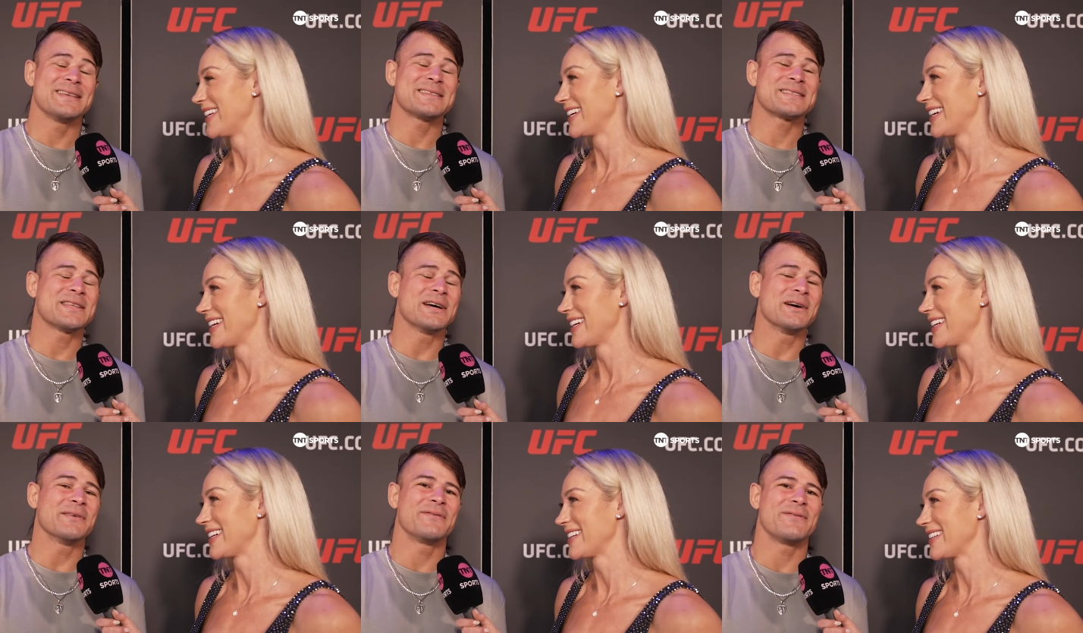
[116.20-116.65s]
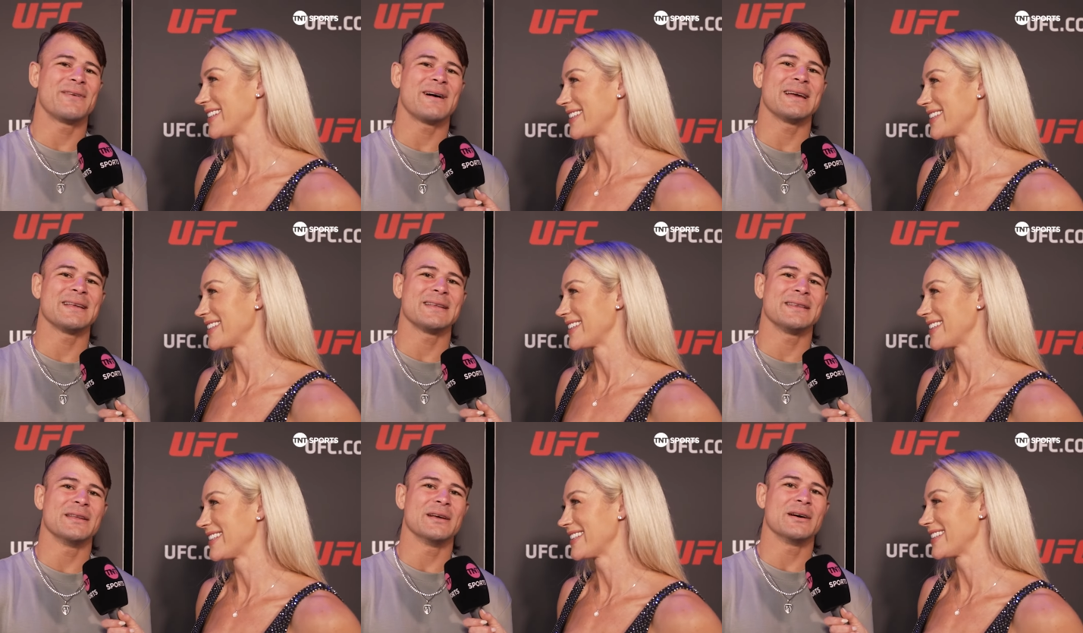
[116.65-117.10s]
Speaker 1: it's tough
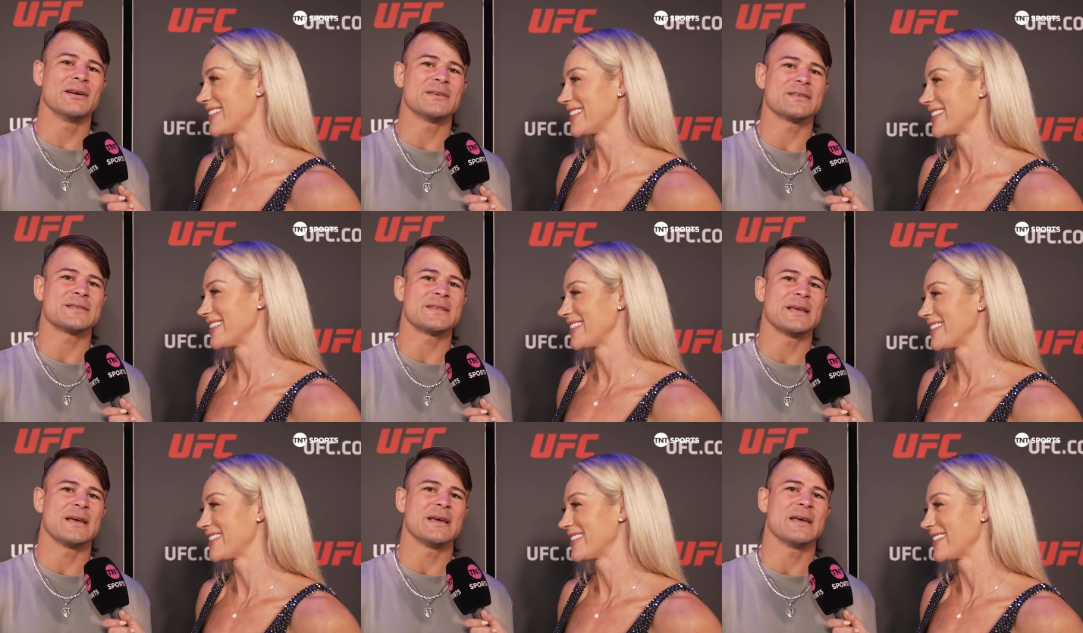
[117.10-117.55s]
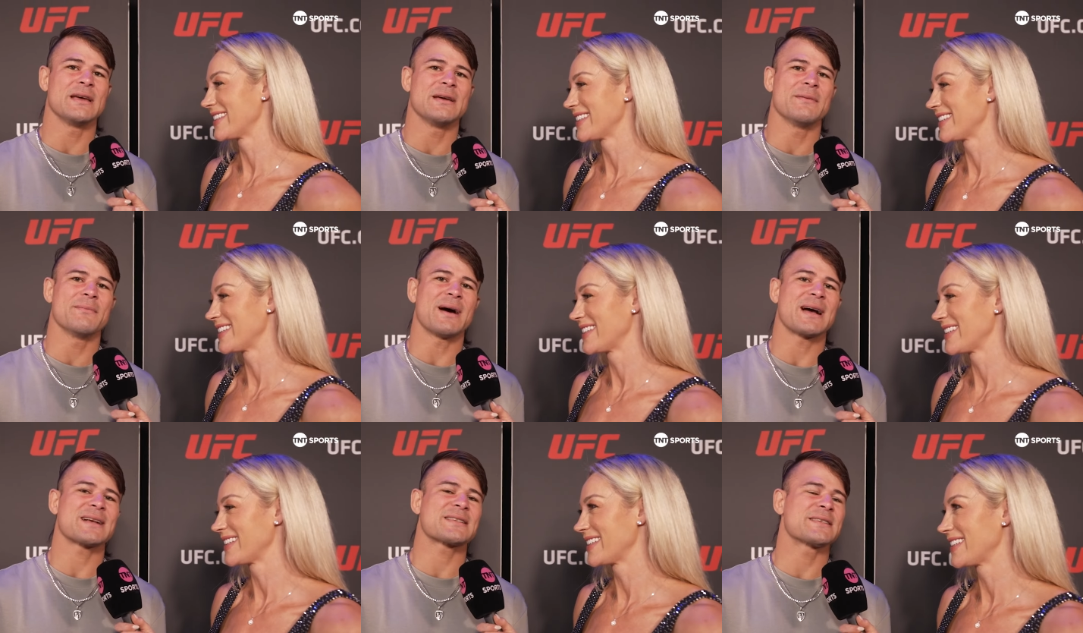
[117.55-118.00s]
fight now, it's
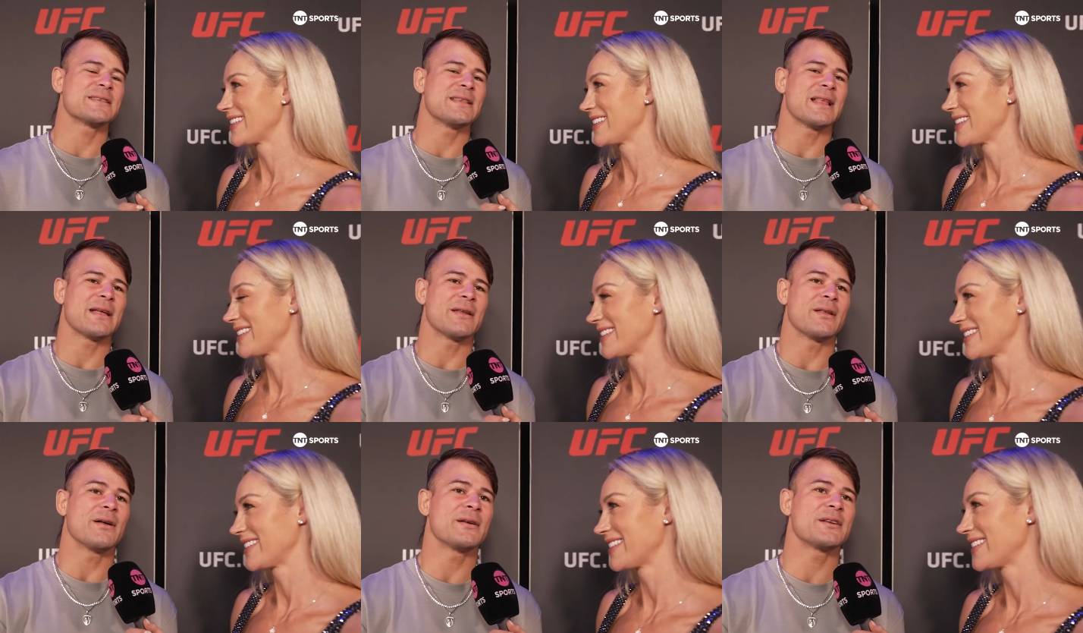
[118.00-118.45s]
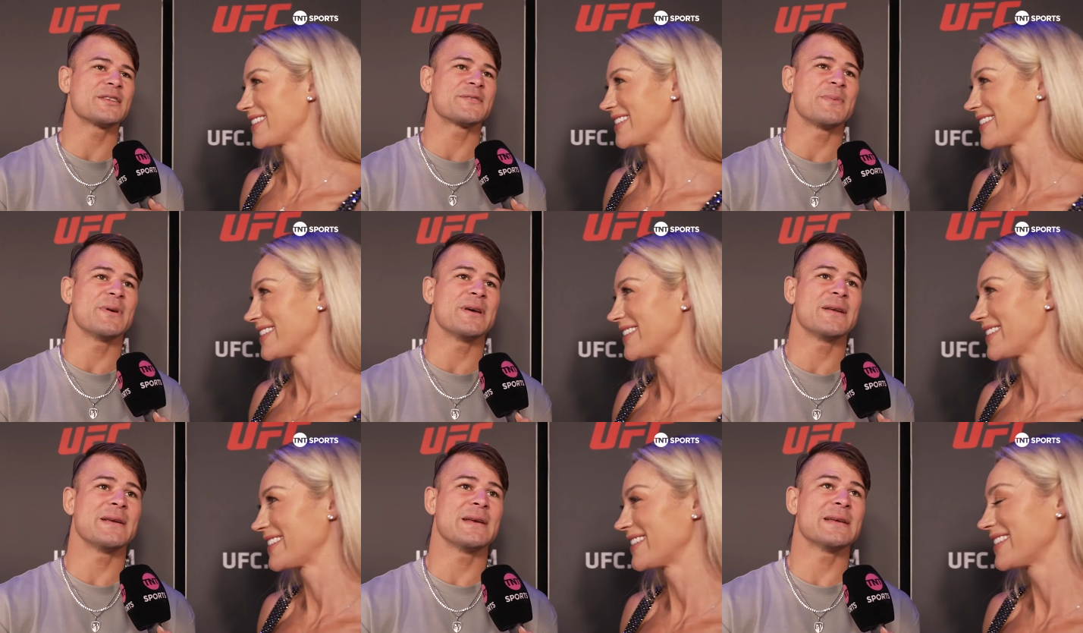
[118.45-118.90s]
the lot
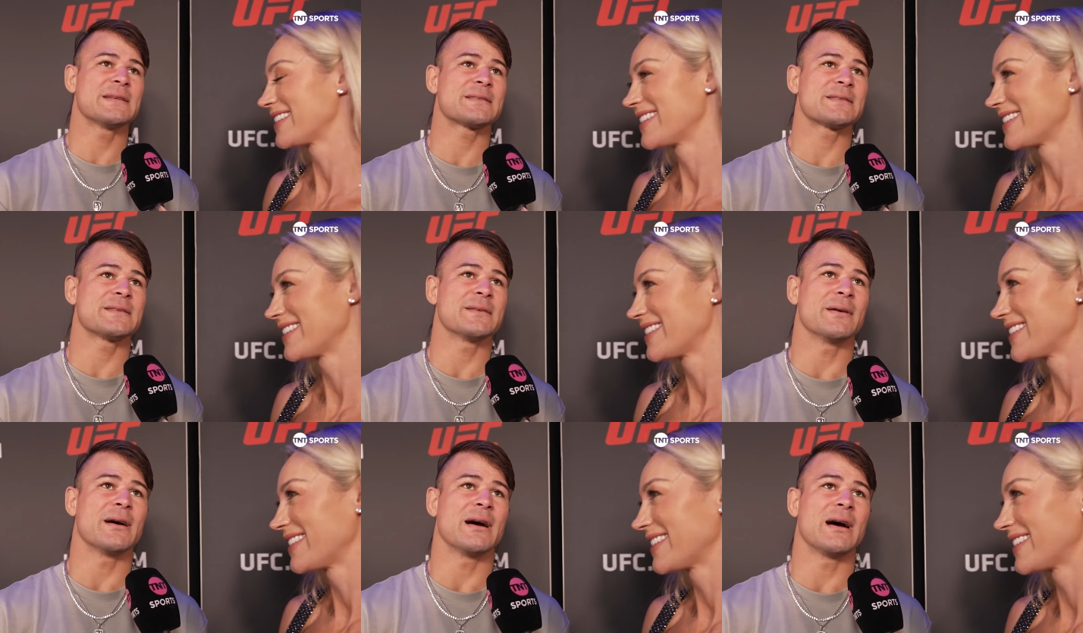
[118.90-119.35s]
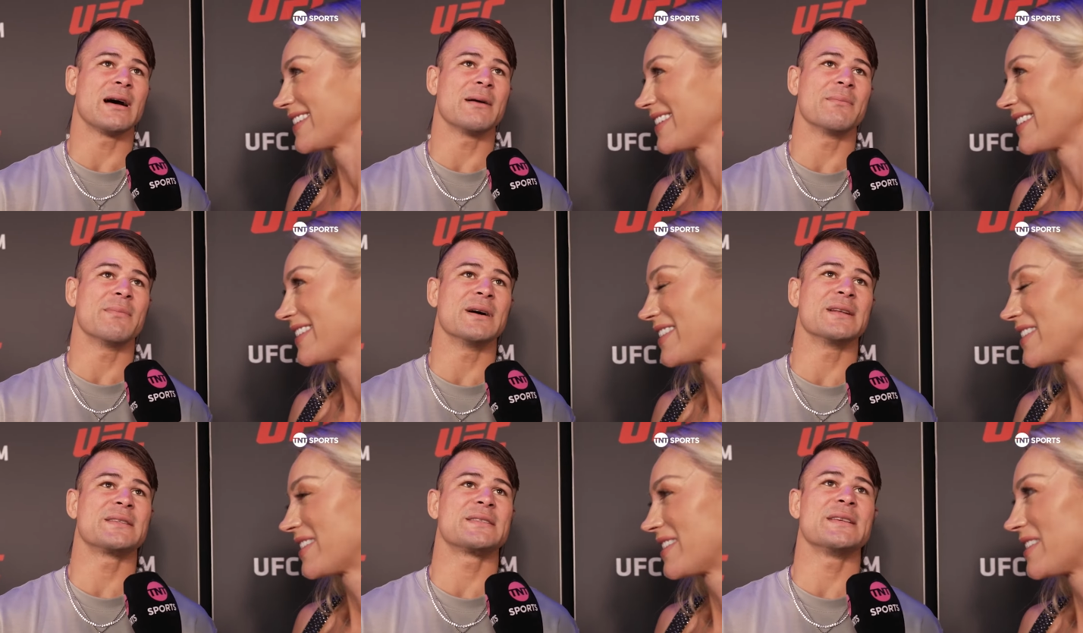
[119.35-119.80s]
experience,
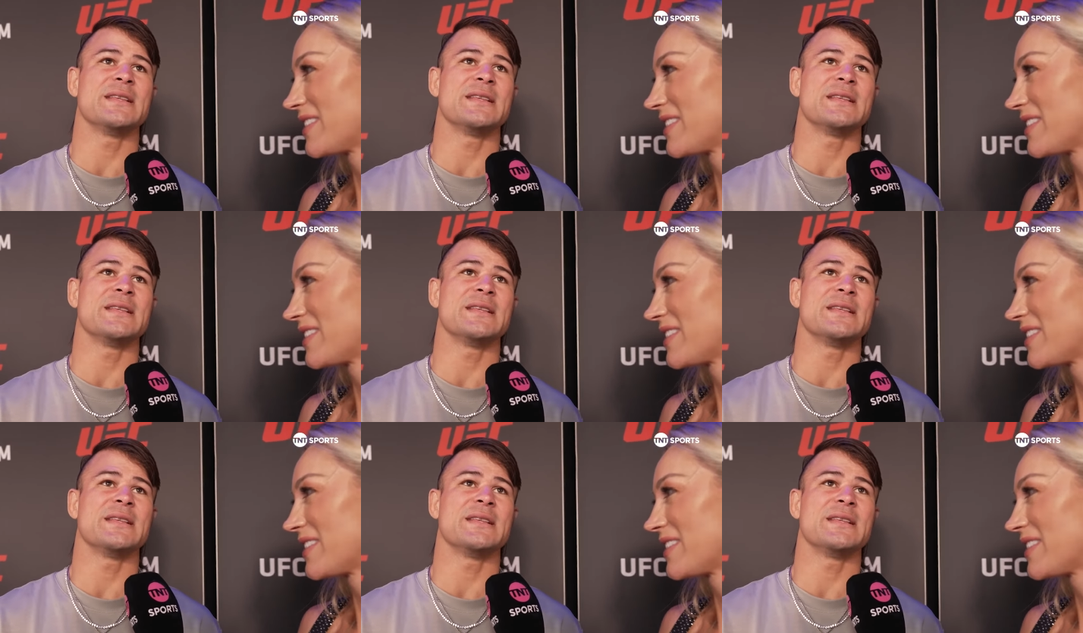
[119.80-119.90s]
uh, but